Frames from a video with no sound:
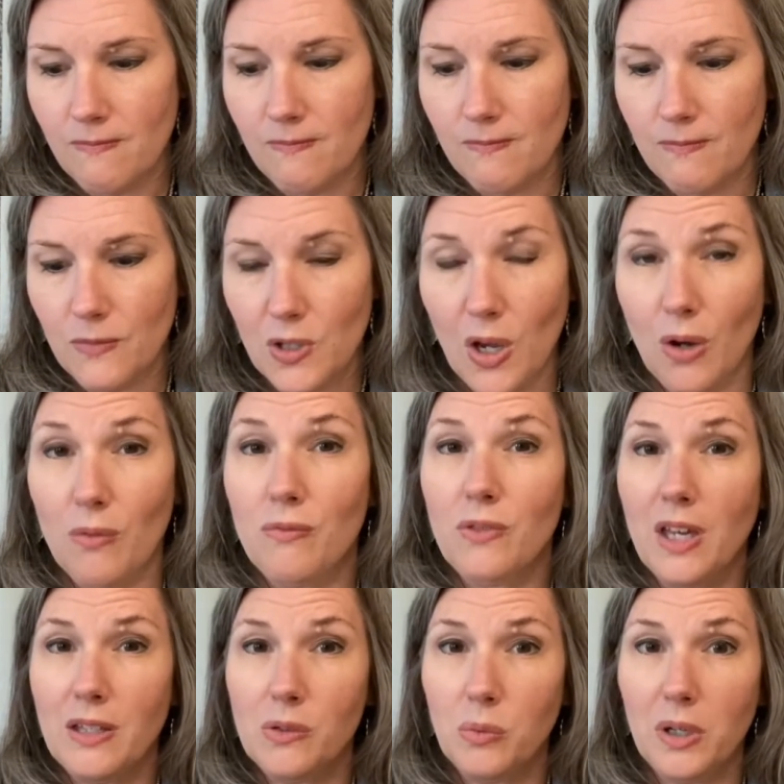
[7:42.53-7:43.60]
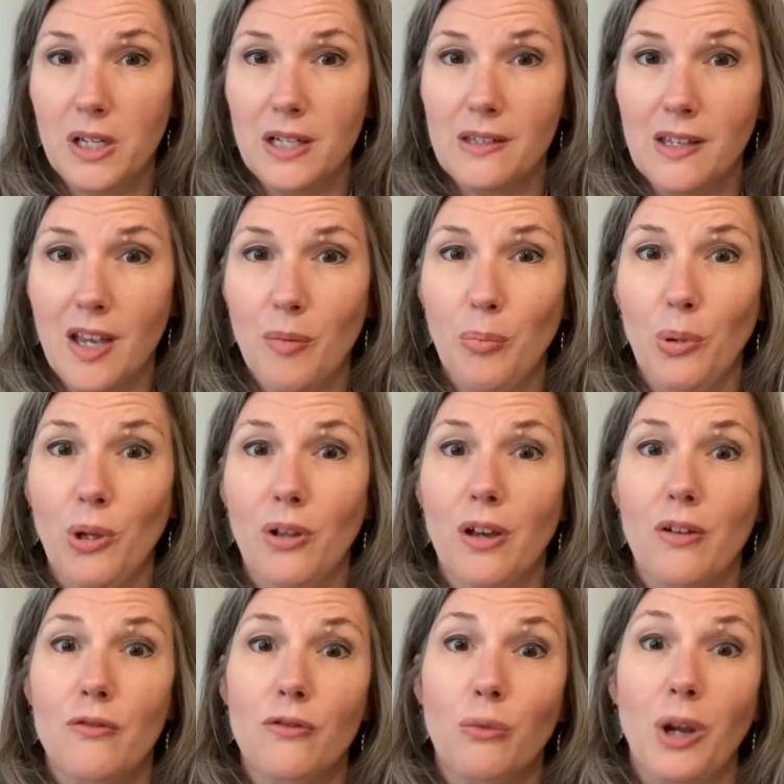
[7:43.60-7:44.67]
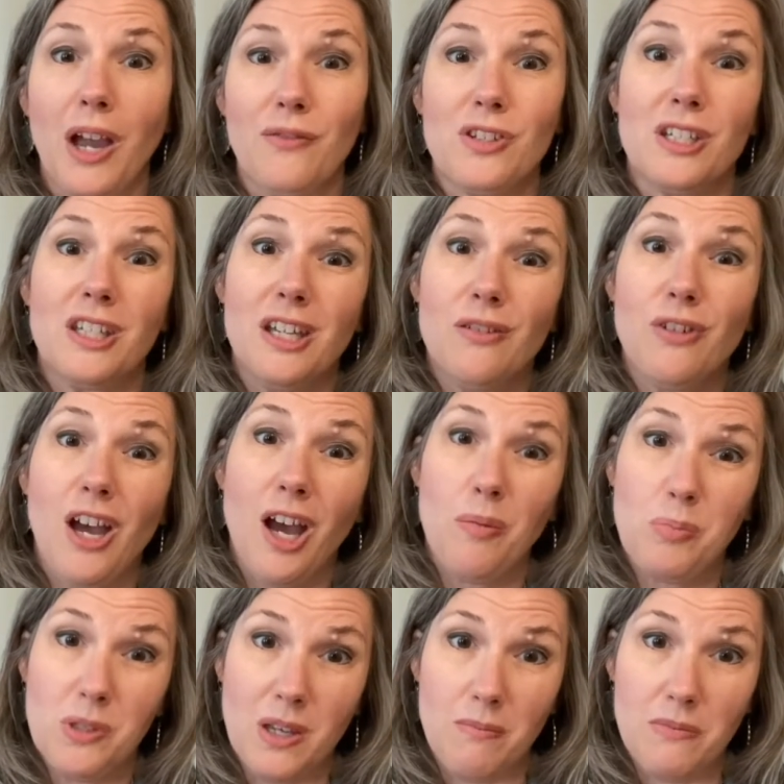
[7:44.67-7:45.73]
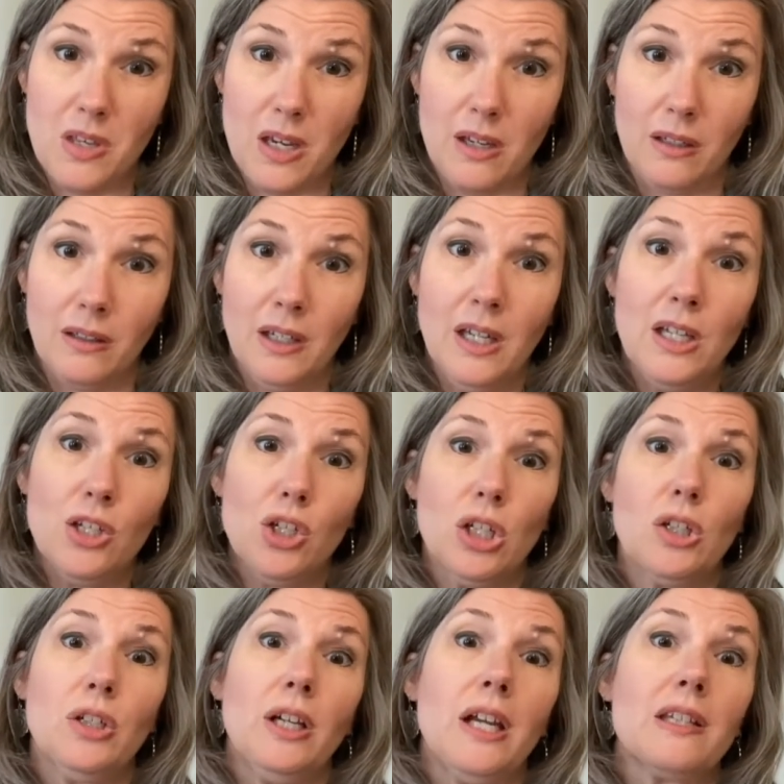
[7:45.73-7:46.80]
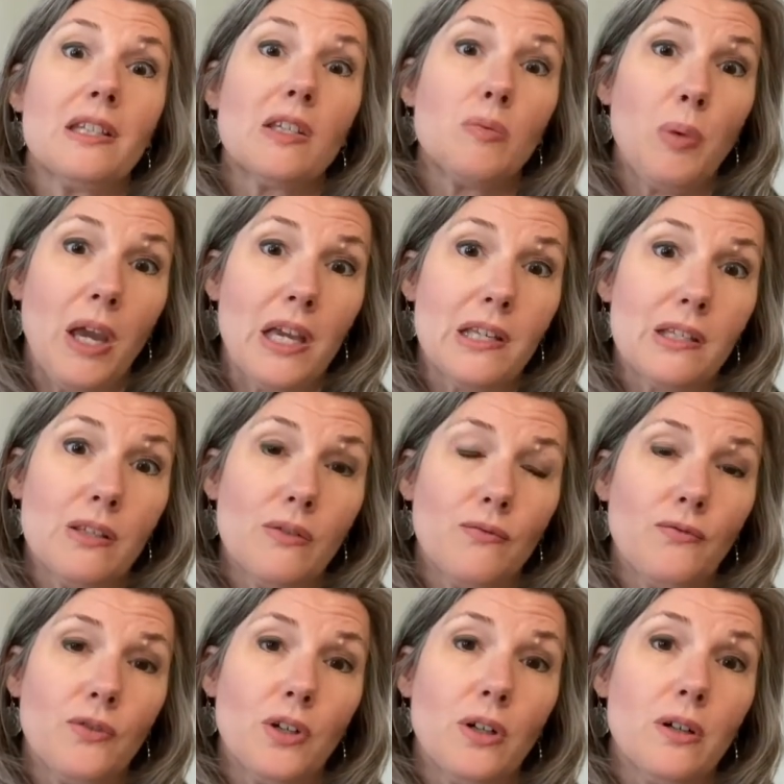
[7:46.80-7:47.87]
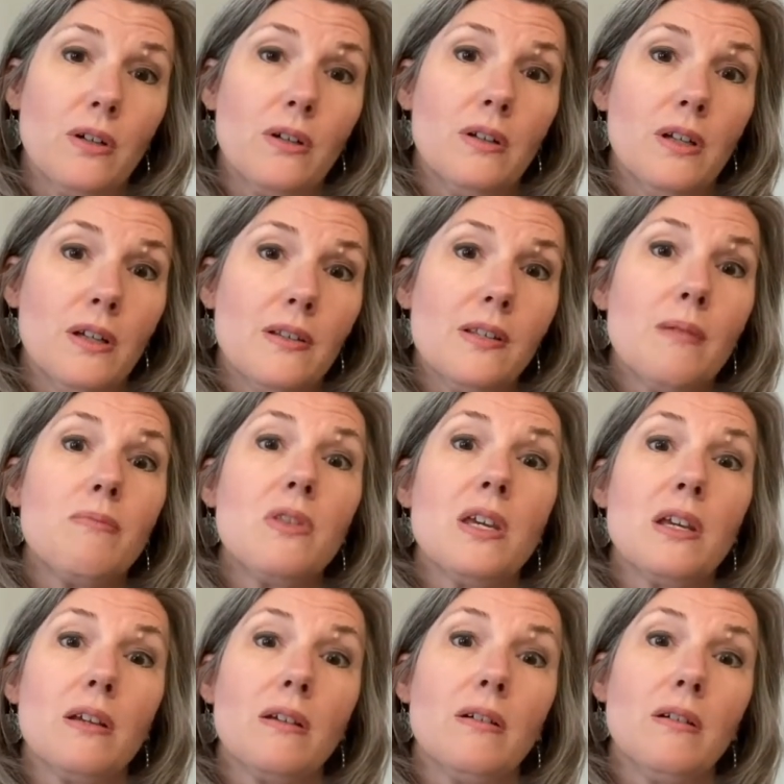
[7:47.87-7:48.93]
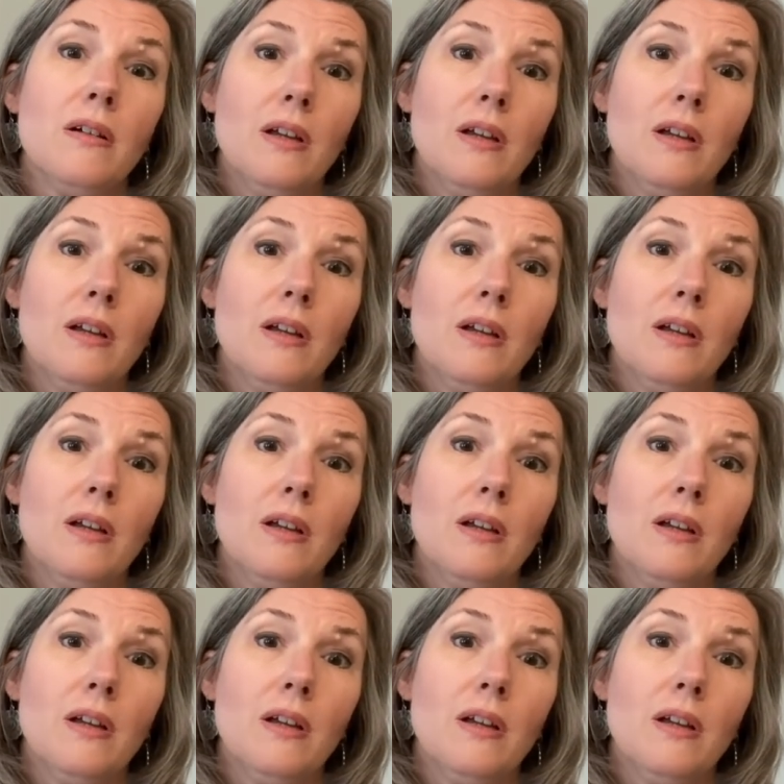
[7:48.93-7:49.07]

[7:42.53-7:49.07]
So that's one example of we have to give up something to create space for something